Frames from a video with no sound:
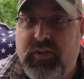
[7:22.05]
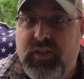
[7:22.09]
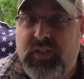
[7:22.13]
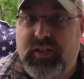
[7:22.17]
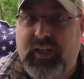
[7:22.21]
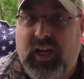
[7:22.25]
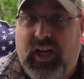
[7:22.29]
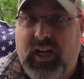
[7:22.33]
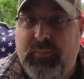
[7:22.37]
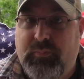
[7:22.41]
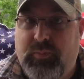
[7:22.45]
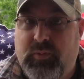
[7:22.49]

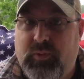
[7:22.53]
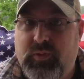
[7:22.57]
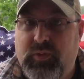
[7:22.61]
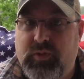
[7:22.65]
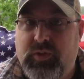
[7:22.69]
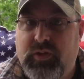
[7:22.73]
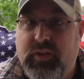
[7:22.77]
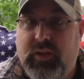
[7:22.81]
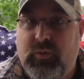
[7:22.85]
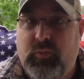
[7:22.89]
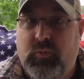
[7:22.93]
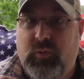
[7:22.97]

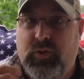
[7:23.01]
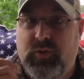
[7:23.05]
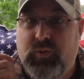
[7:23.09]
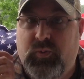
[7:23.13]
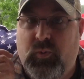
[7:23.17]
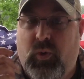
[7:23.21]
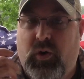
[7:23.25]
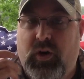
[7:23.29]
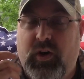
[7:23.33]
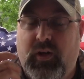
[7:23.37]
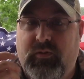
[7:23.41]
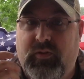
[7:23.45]
disciples. He was
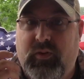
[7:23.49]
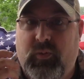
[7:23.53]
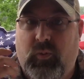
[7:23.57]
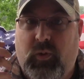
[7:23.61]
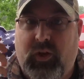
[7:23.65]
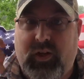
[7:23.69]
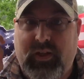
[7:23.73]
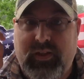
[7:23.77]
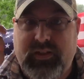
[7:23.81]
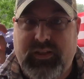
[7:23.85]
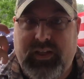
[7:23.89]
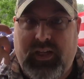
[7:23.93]
one of the
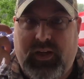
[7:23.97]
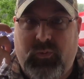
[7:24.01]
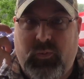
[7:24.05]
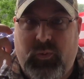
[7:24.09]
ones